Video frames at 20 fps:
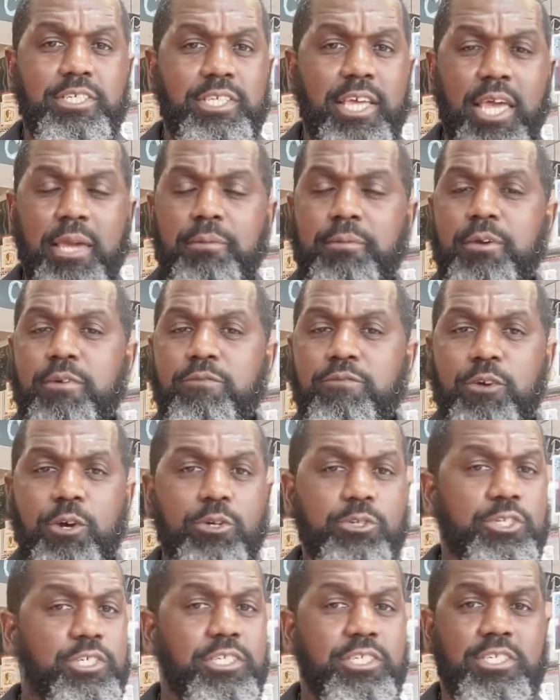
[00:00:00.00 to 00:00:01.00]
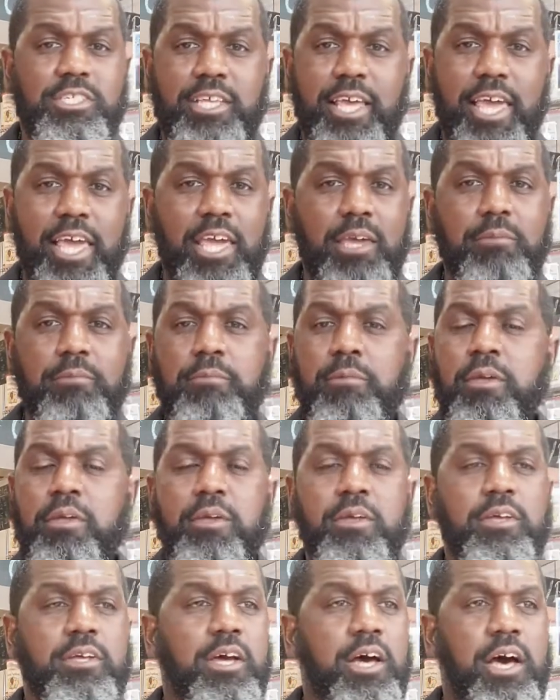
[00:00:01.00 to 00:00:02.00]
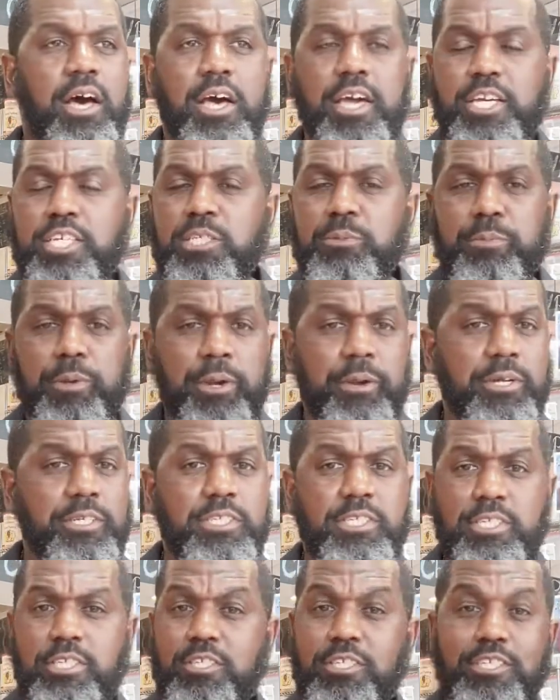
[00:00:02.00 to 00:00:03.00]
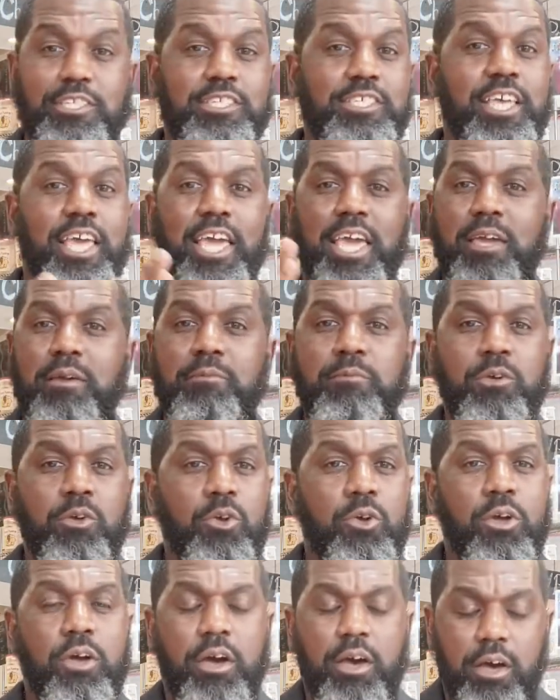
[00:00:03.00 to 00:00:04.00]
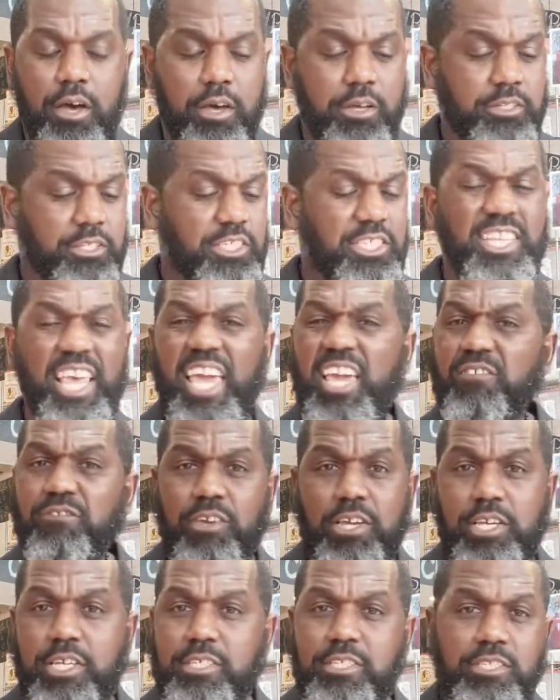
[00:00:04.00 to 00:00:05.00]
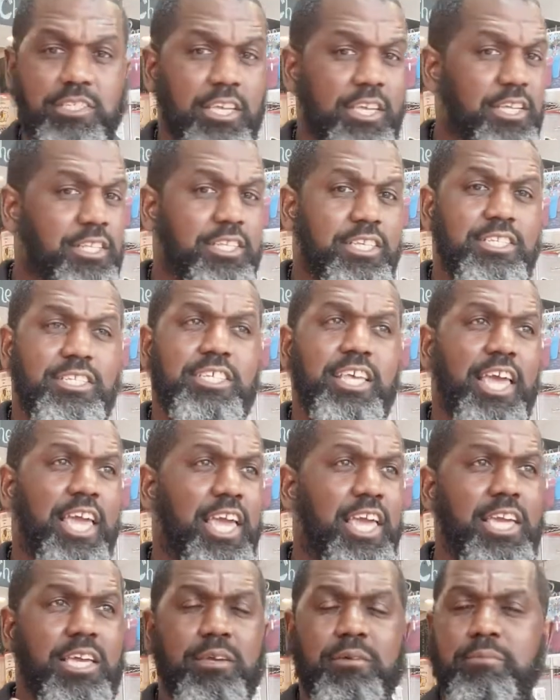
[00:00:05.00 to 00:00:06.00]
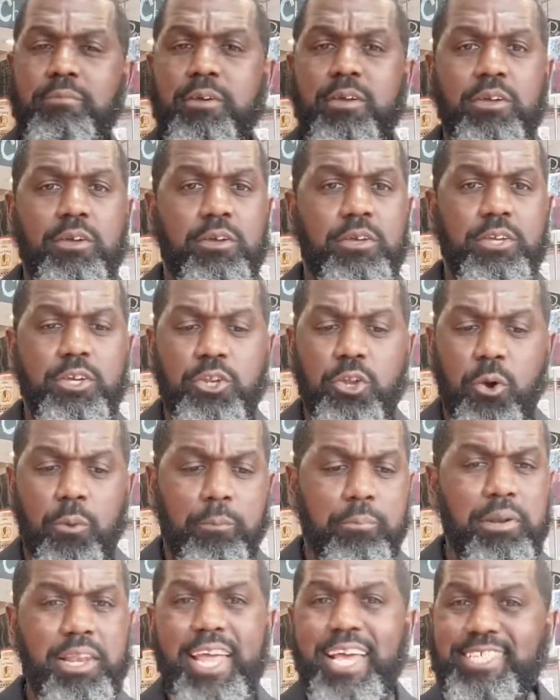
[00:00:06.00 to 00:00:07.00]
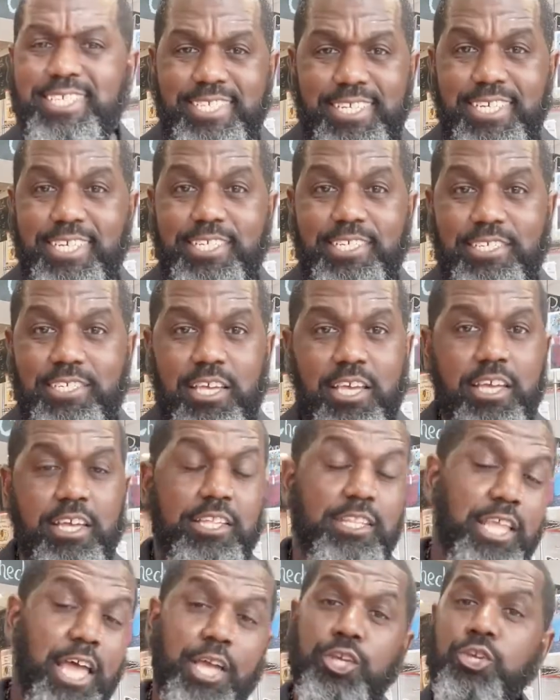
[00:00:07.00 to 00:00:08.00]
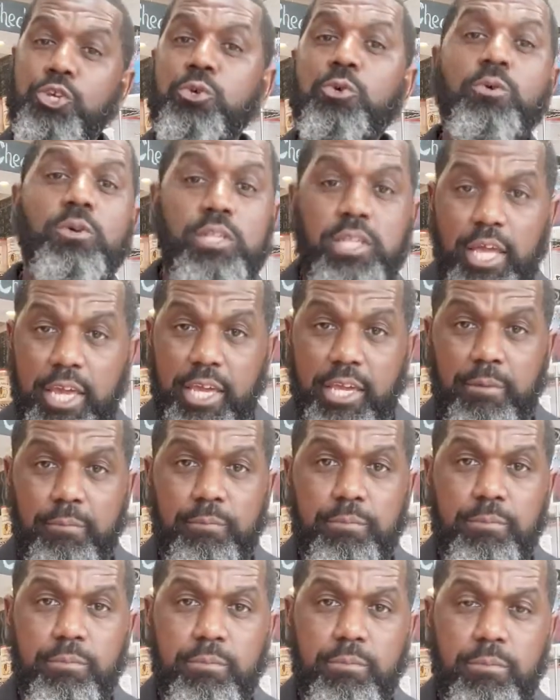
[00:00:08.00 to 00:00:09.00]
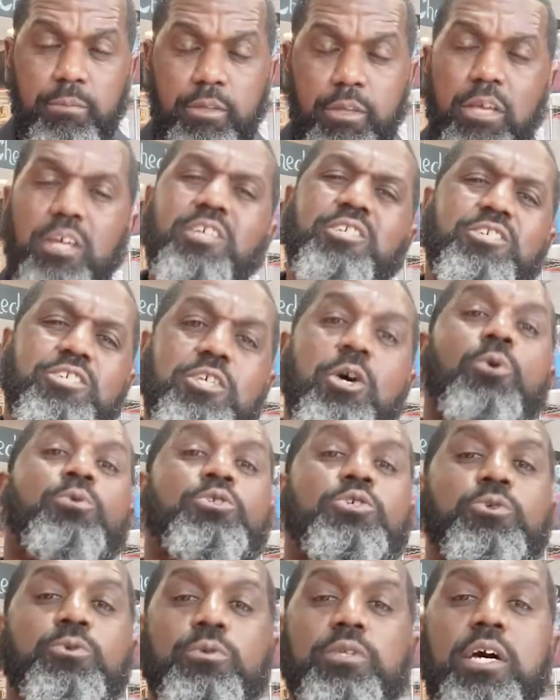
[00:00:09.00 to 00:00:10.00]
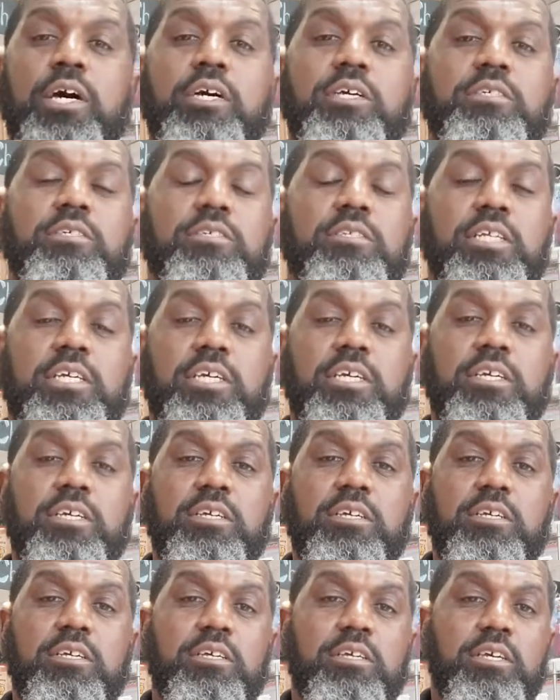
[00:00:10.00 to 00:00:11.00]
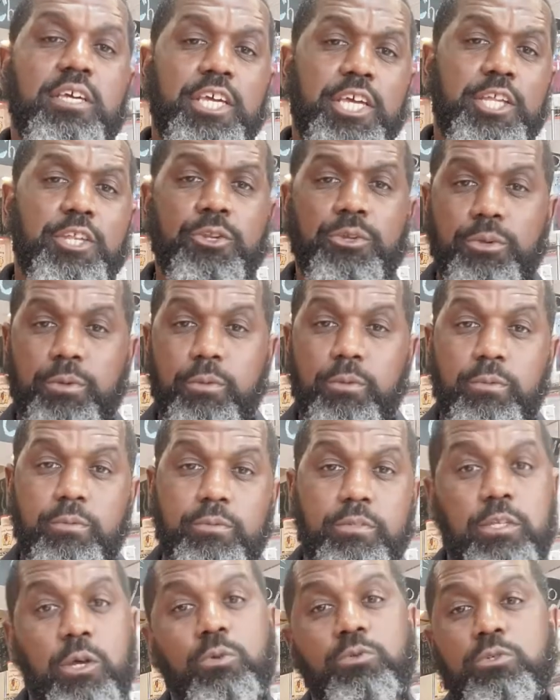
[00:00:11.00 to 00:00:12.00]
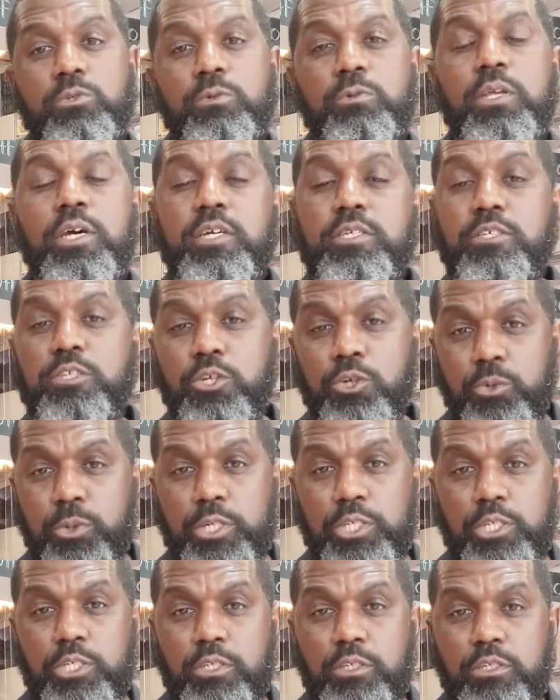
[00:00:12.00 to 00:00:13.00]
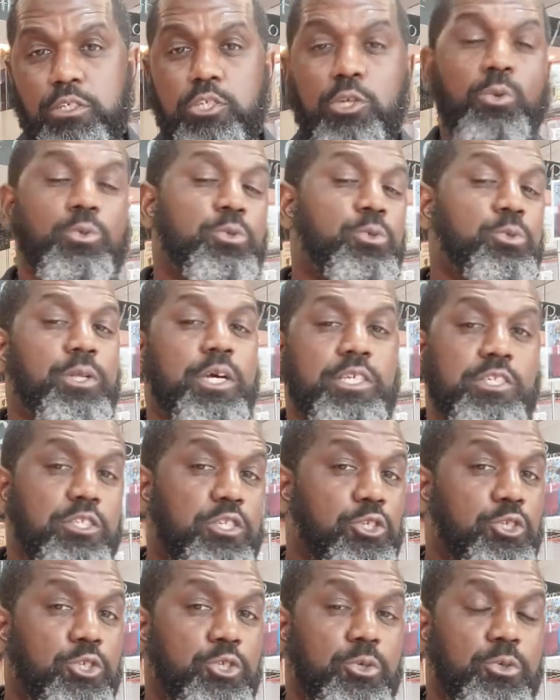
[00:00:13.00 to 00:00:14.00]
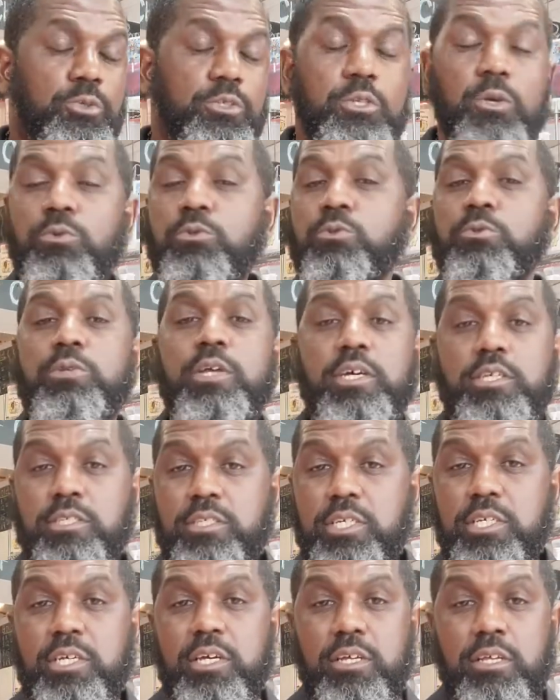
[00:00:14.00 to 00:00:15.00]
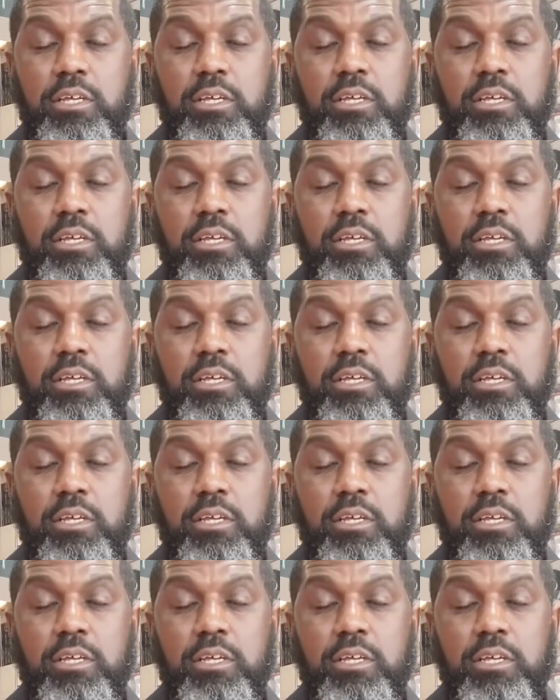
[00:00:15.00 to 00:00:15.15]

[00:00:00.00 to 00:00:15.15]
same conversion, the same experiences, the same savings, the same, blessings that you claim, so too does the Hindu, so too does the Christian, so too does the Jew, so too does the